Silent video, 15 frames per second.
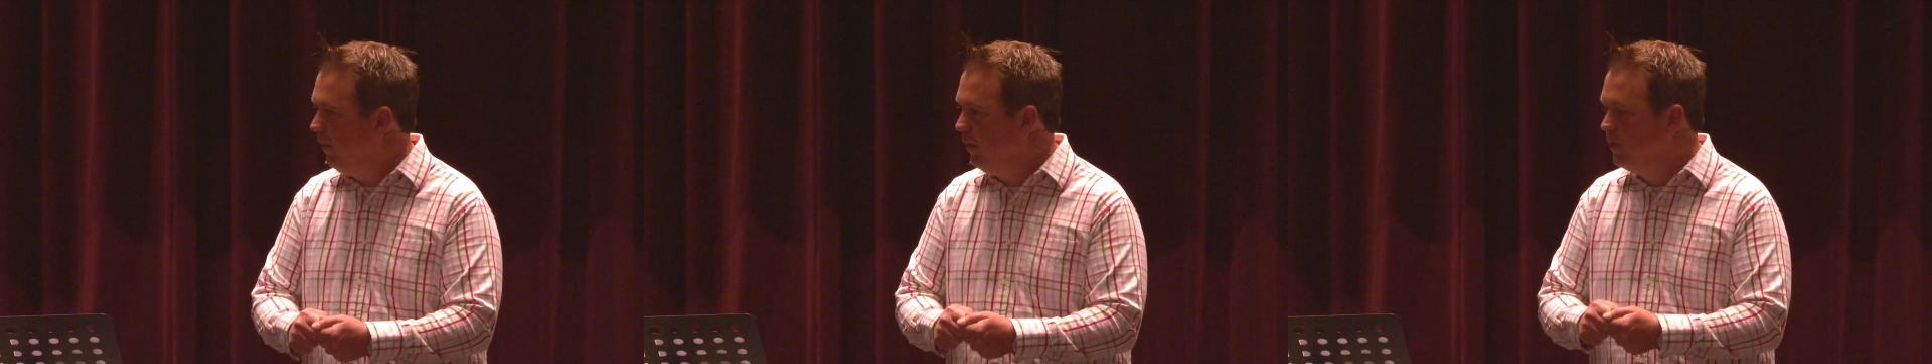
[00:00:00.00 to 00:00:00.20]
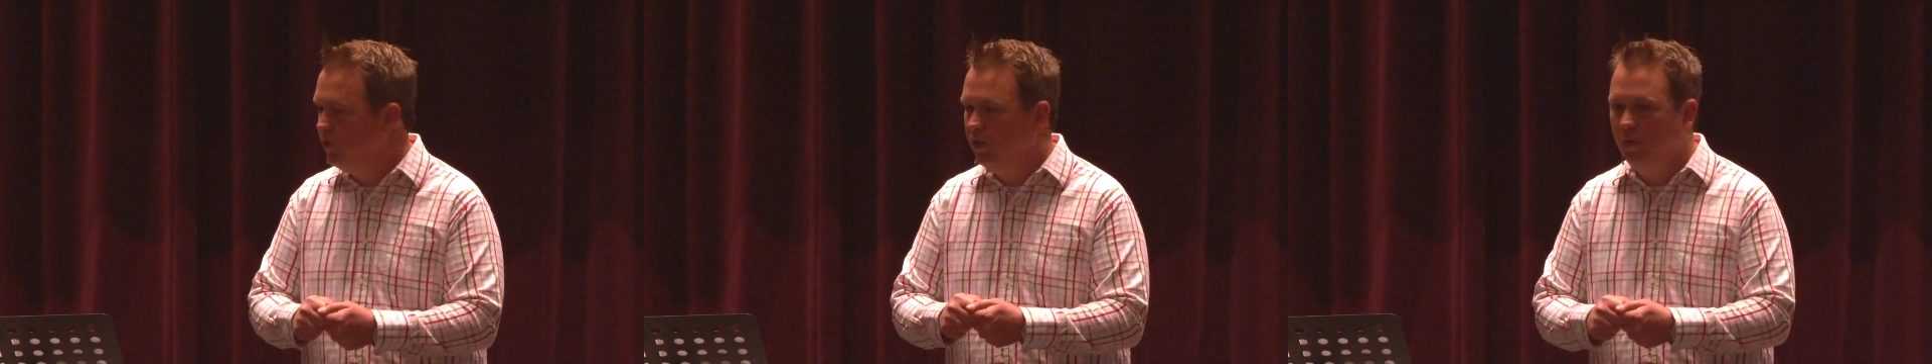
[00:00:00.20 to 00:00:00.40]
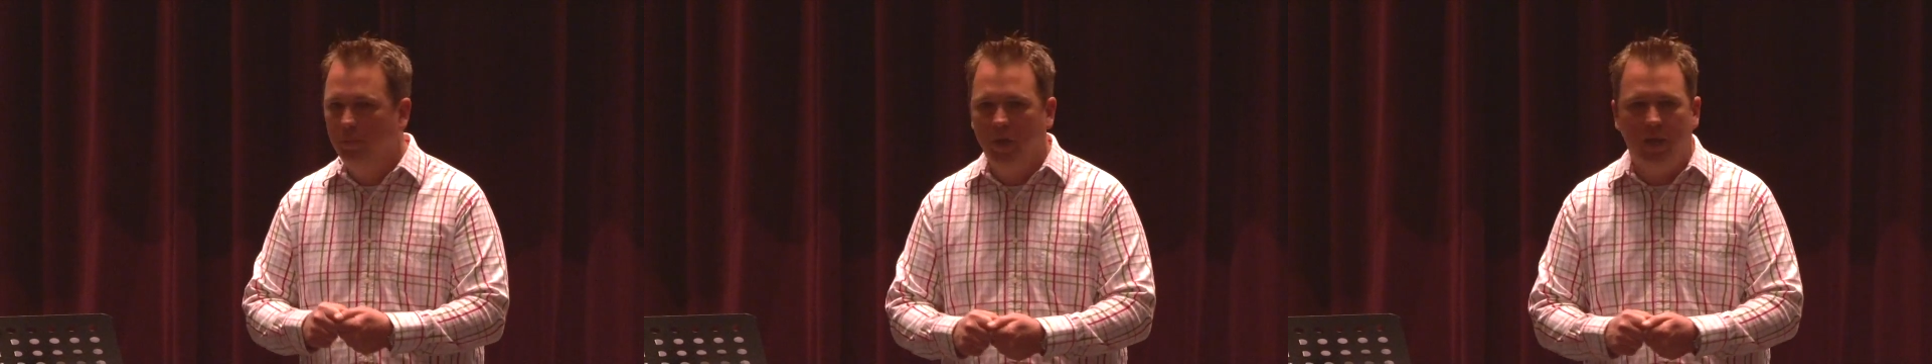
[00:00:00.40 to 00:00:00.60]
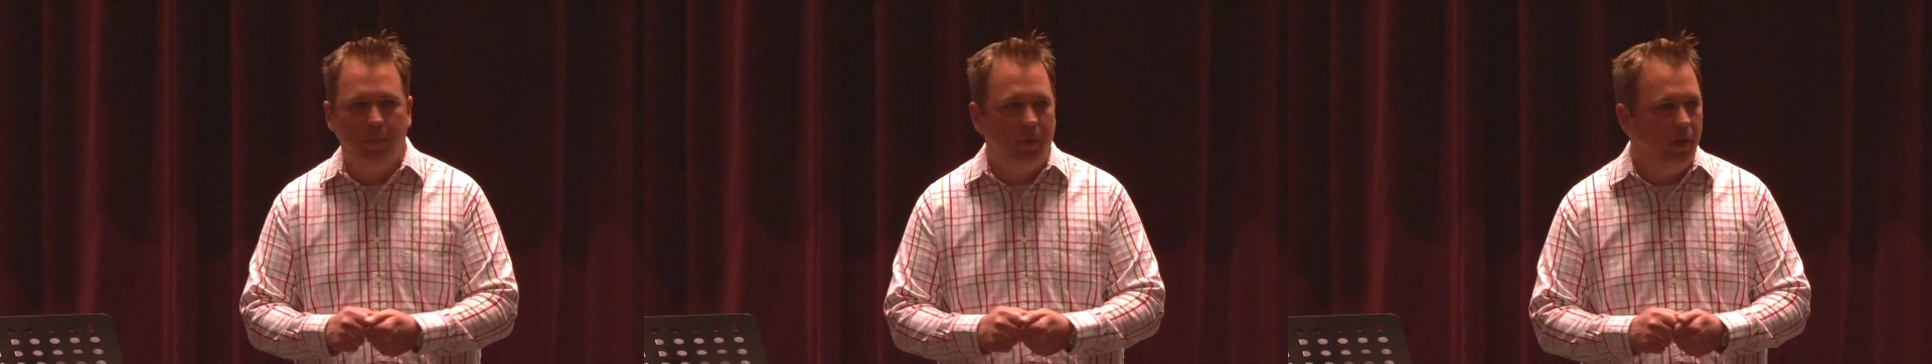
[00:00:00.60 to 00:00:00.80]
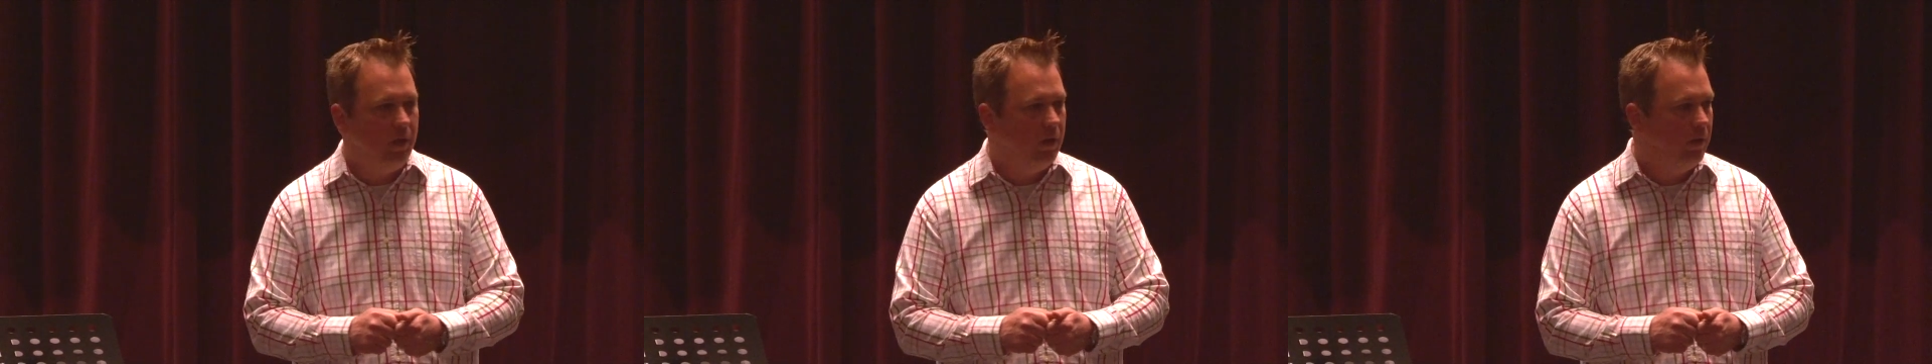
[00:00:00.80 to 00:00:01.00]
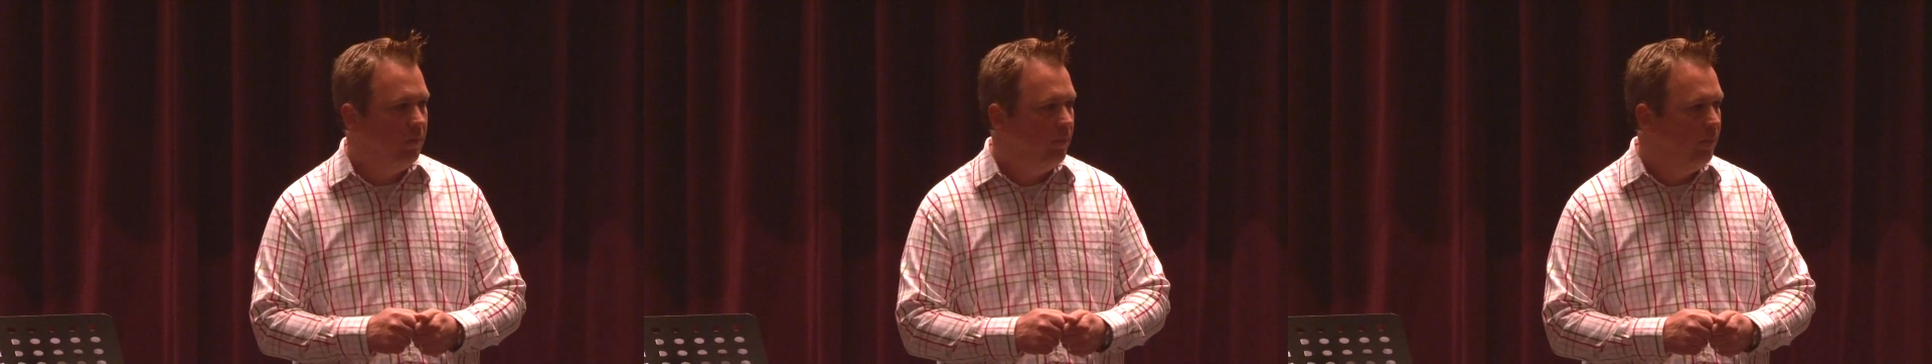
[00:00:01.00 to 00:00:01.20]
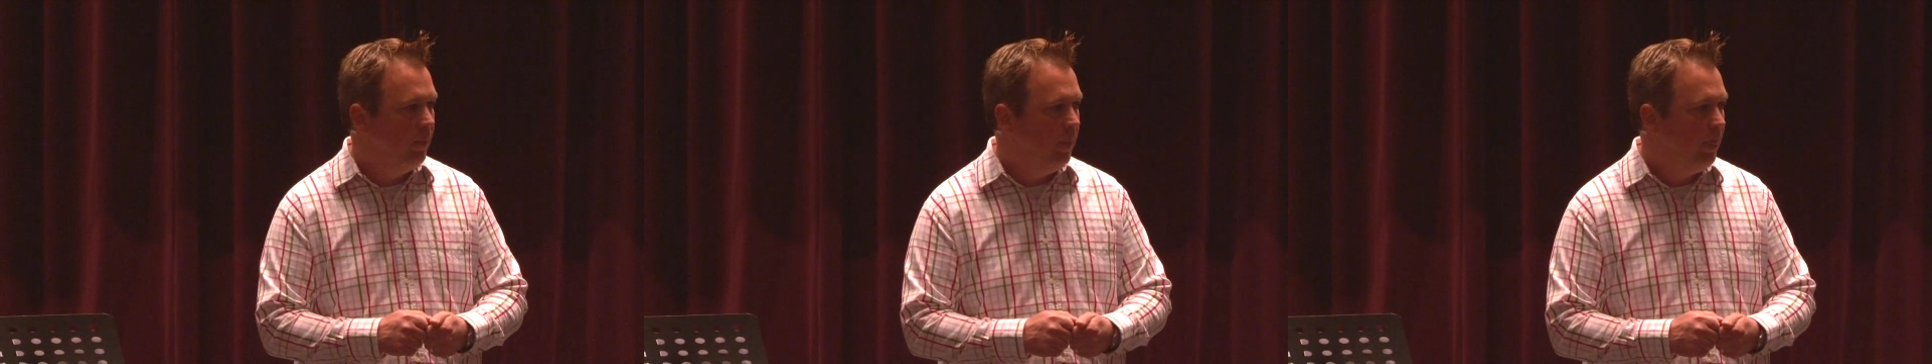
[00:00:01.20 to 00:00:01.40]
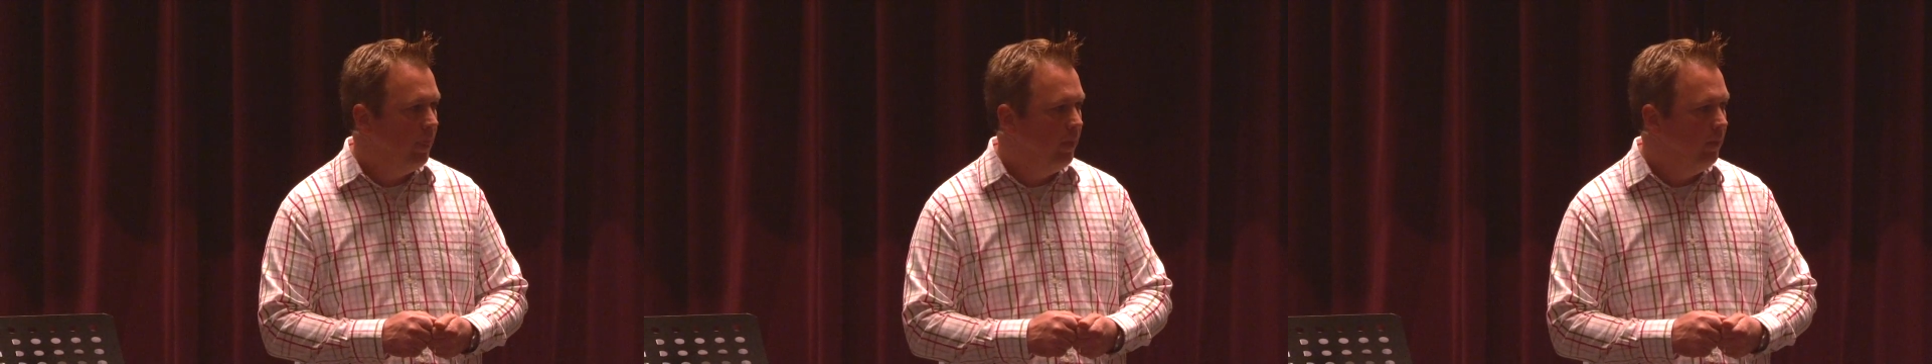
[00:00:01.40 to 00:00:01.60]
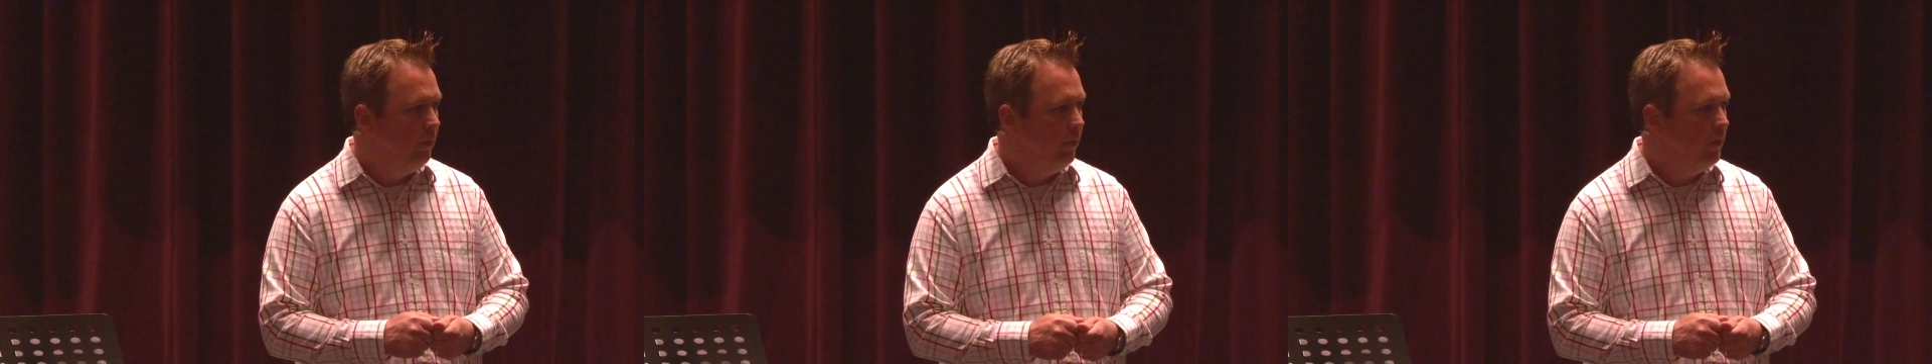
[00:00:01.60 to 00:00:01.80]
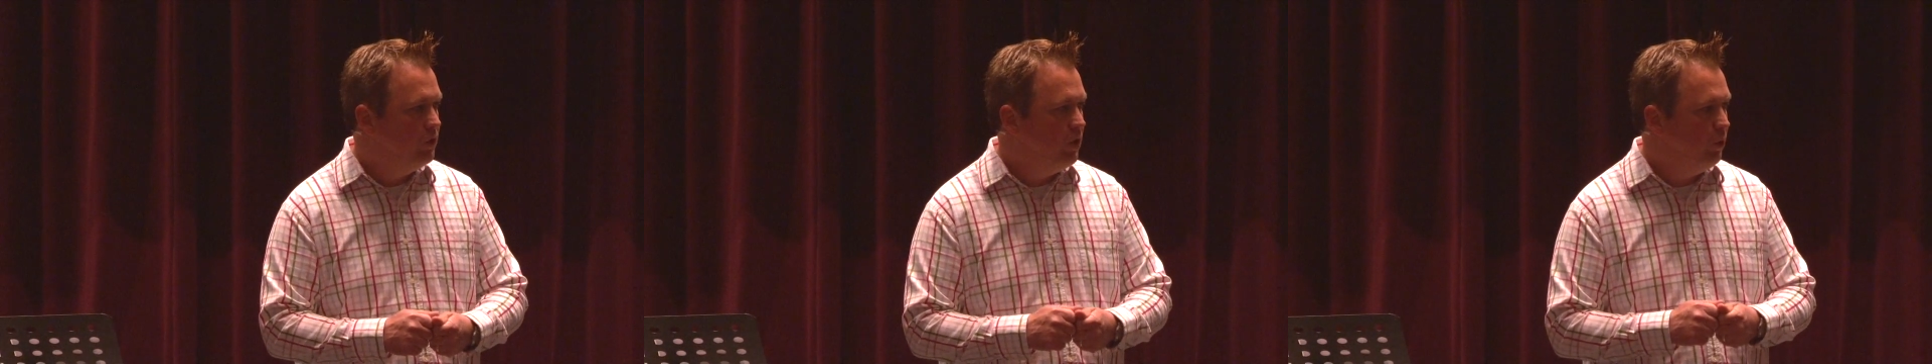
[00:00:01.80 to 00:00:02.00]
this little baby
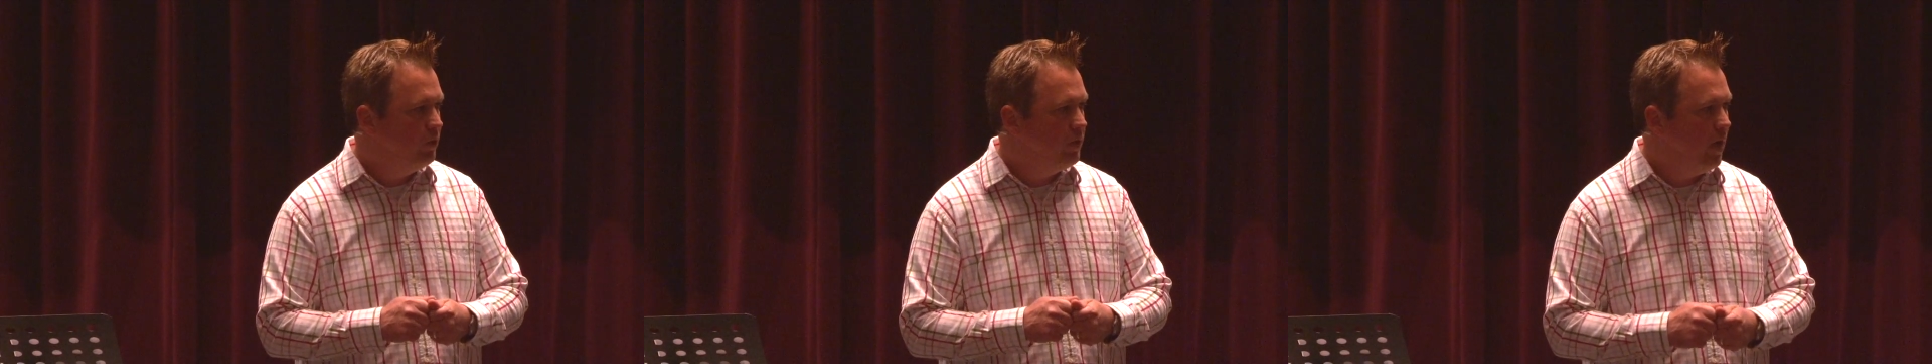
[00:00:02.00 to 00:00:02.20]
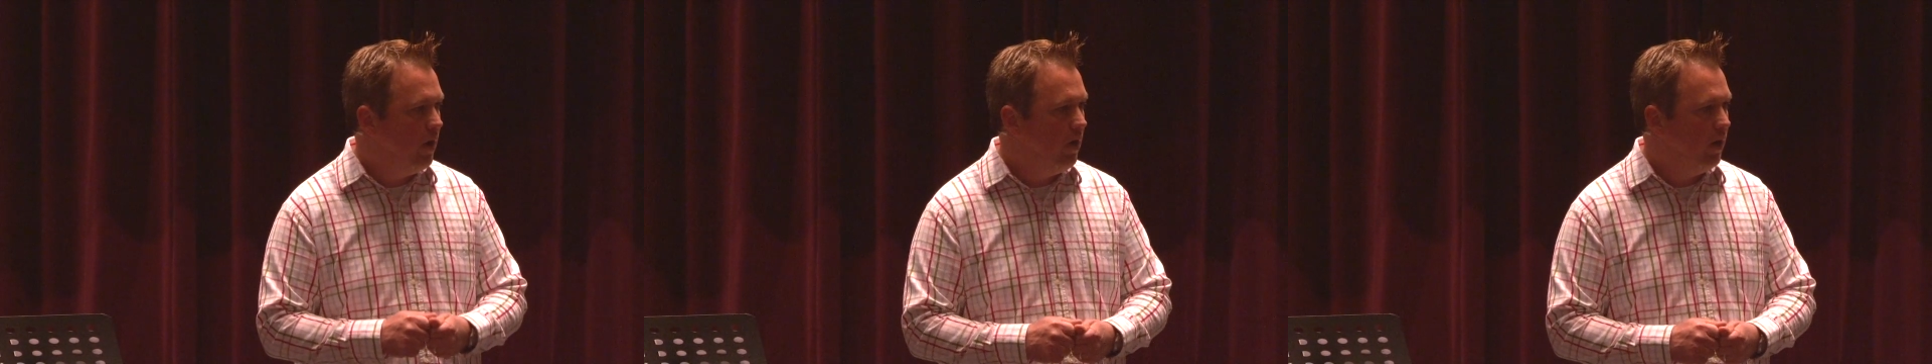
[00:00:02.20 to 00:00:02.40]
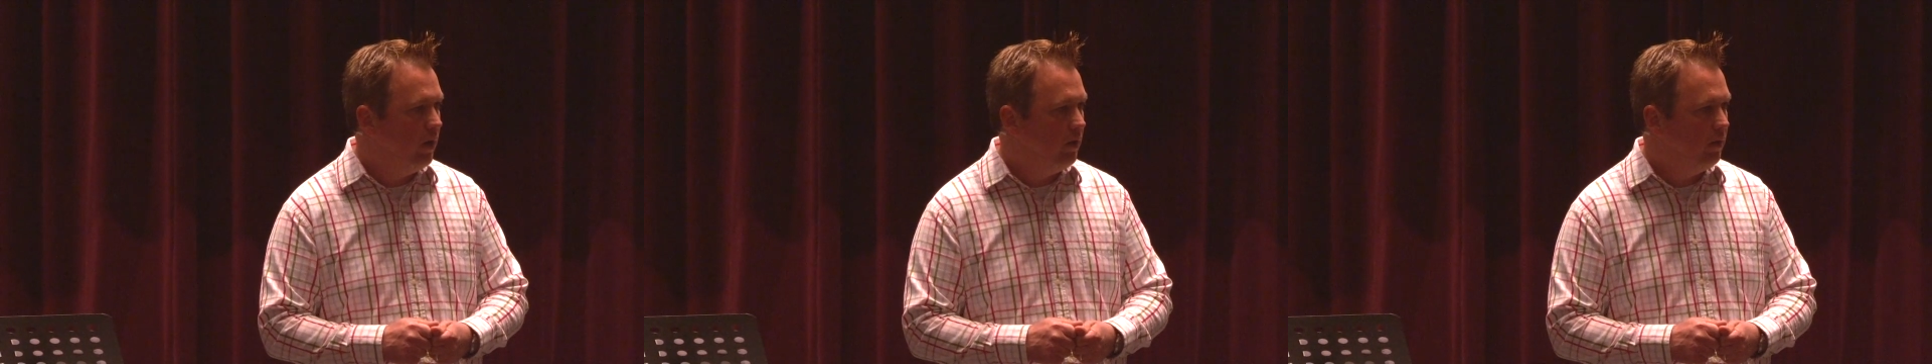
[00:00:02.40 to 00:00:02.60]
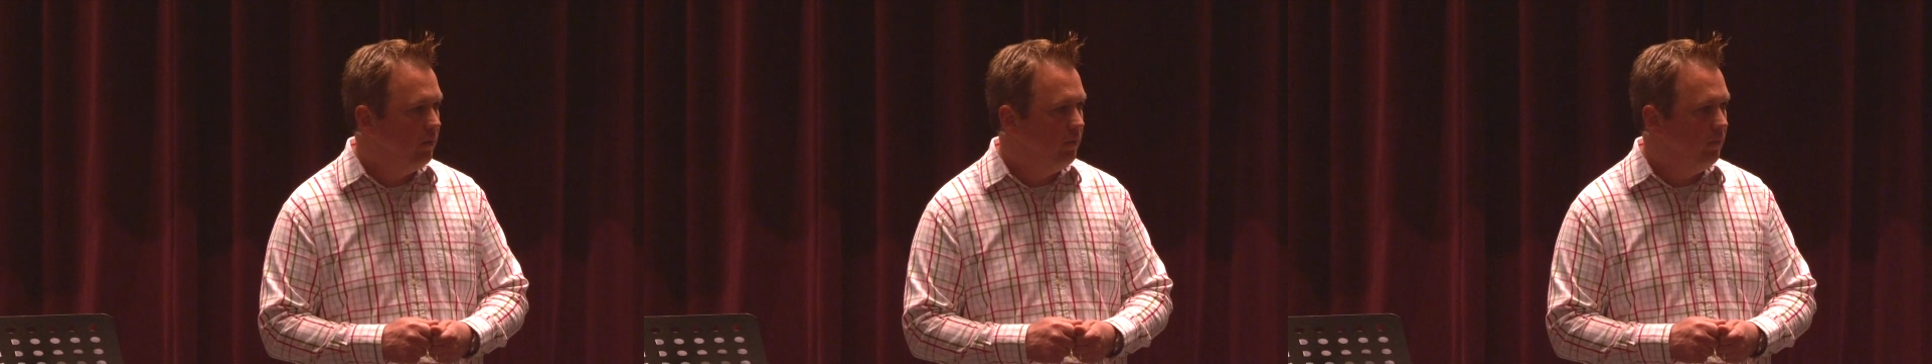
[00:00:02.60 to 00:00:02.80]
that she was carrying.